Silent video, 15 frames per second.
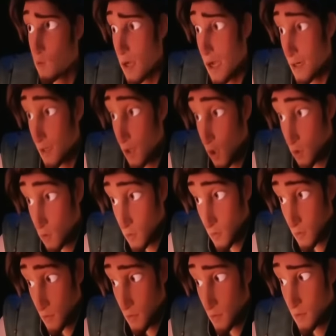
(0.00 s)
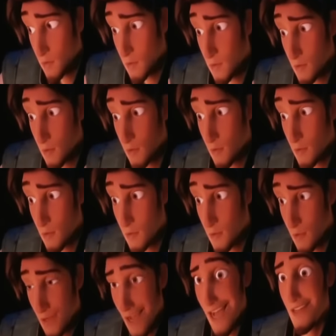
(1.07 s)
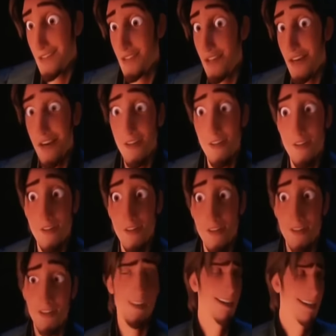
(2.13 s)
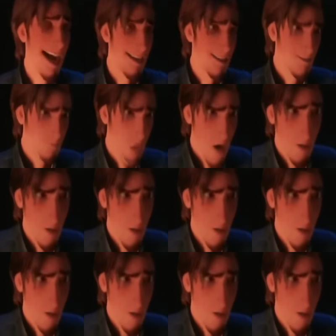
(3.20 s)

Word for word: Well, no. Actually, he had enough